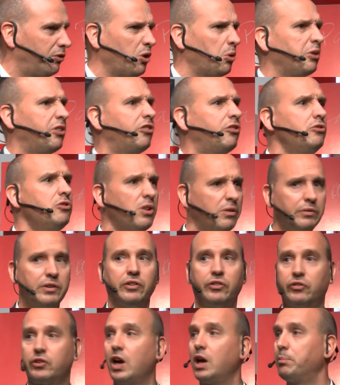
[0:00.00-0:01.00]
So it's not
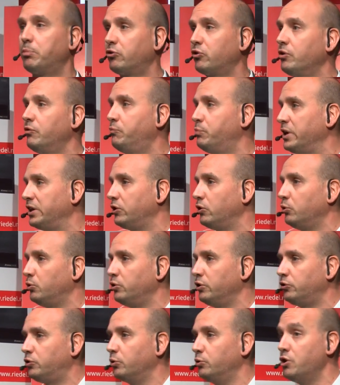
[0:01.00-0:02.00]
the Skype software you,
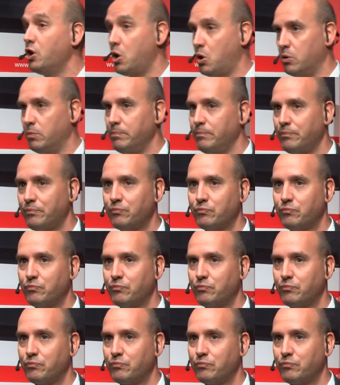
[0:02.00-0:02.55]
you know.